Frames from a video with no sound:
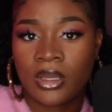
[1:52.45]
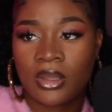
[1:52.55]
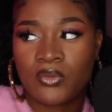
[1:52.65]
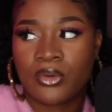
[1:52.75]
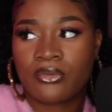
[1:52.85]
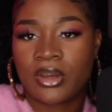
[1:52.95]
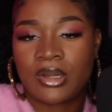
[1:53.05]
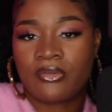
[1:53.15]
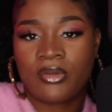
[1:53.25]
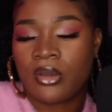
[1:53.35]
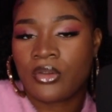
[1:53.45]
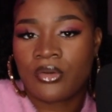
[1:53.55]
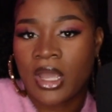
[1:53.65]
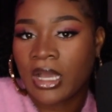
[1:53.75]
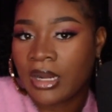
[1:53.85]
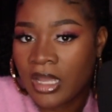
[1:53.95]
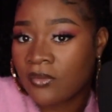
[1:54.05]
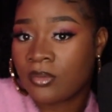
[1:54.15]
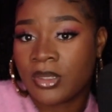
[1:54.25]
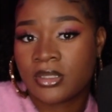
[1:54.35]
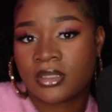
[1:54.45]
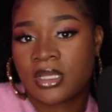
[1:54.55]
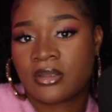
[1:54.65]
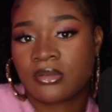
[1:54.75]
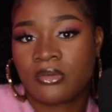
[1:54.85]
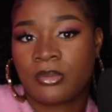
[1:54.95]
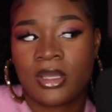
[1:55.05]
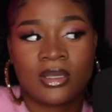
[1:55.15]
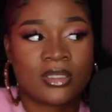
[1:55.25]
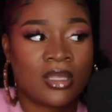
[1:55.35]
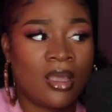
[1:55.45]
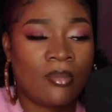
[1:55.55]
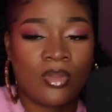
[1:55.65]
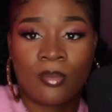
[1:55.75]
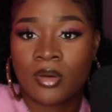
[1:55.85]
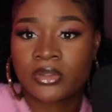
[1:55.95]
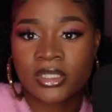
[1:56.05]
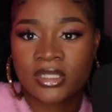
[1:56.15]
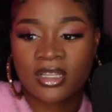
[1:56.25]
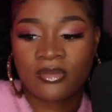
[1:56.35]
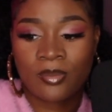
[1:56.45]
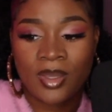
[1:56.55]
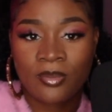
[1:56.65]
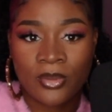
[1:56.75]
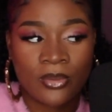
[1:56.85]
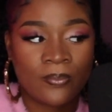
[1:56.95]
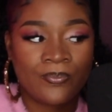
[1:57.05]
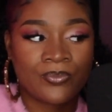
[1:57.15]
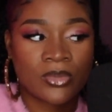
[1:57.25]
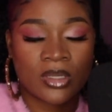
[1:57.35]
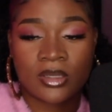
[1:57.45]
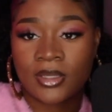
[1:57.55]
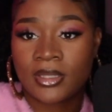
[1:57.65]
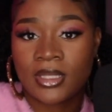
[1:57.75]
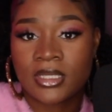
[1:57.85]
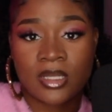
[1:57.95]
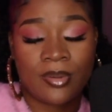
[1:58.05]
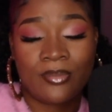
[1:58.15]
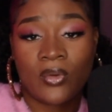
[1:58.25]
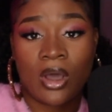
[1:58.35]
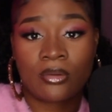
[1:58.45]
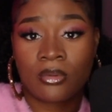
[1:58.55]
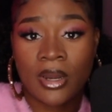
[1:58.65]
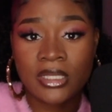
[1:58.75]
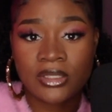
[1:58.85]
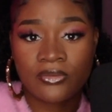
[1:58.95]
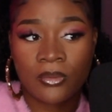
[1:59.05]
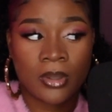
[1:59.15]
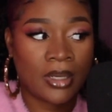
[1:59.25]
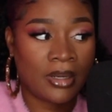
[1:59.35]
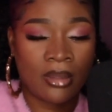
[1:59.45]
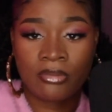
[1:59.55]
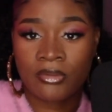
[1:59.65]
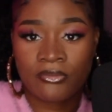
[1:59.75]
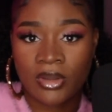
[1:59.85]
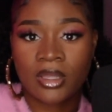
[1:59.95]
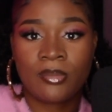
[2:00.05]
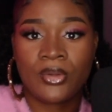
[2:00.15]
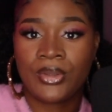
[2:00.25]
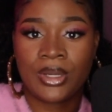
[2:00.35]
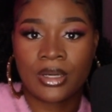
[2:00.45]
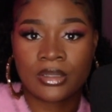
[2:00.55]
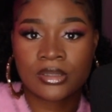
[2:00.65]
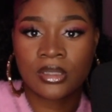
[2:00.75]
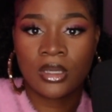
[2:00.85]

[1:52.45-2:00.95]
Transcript: If you're afraid to fail, you're not going to ever be successful, because the most successful people did things that people called them crazy for, and now they're fucking millionaires.